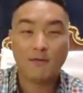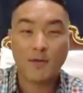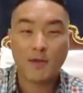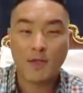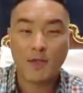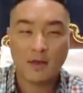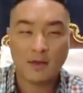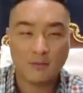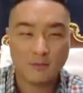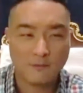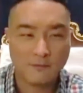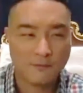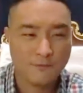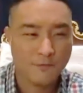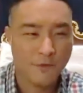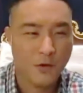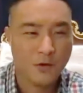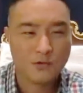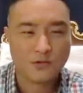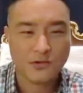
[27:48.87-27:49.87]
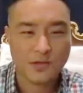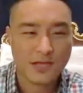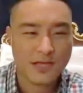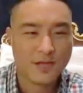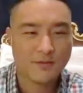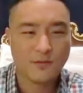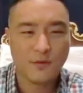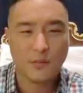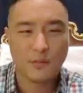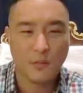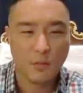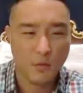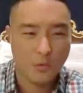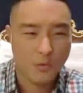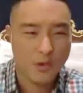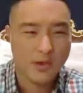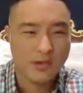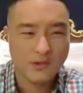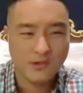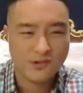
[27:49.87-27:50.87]
of every false,
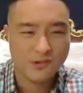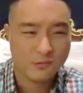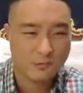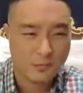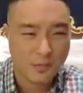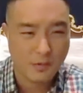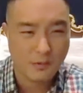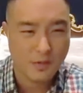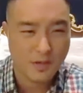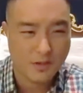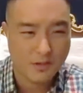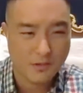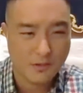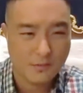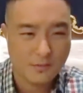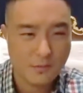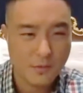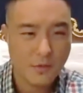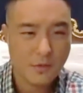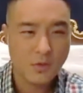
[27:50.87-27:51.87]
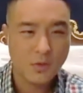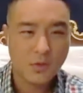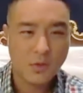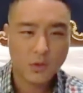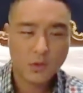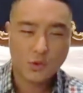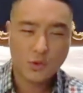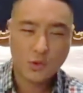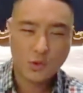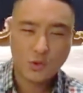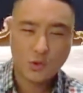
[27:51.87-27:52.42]
evil marine spirit